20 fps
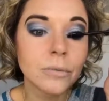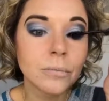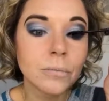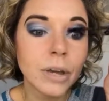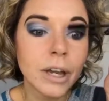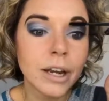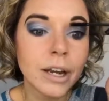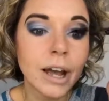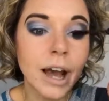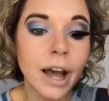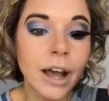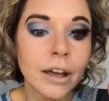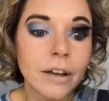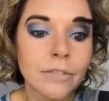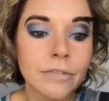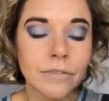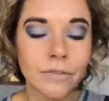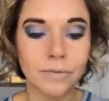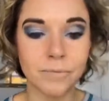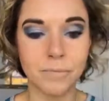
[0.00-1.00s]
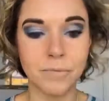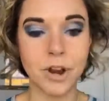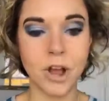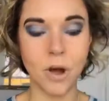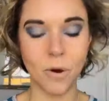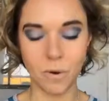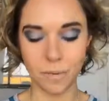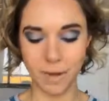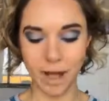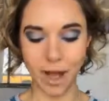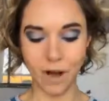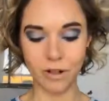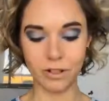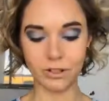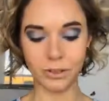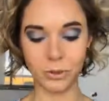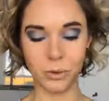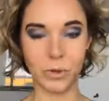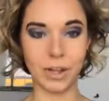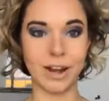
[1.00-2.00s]
may not know
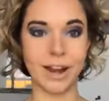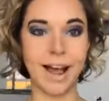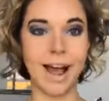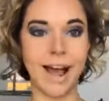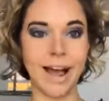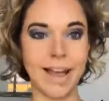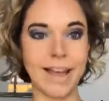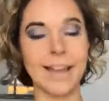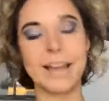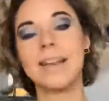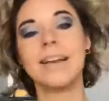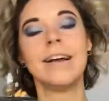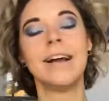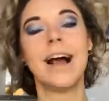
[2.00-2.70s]
about Luke and I.